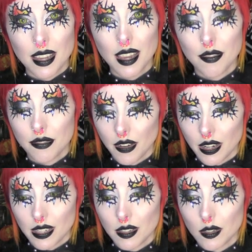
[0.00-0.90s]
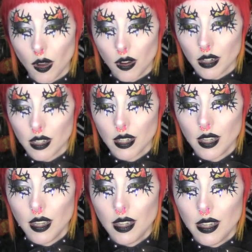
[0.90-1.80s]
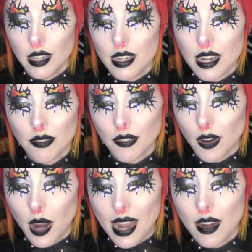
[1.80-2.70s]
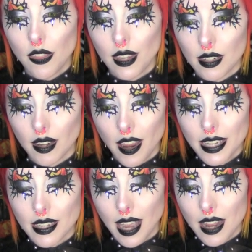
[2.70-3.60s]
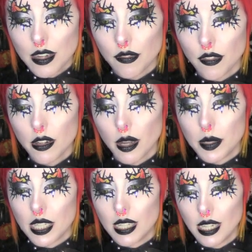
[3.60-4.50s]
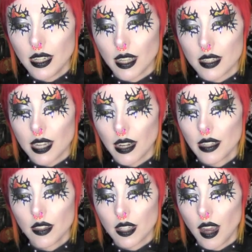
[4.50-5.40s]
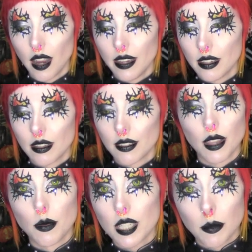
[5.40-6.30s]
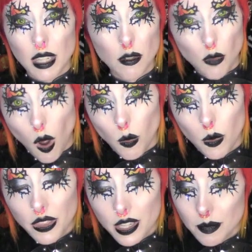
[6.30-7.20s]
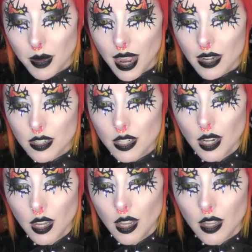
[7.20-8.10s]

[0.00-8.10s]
as a fucking dog. He'd never felt anything like it. I had to phone up his dealer telling the guy there was something wrong with this batch.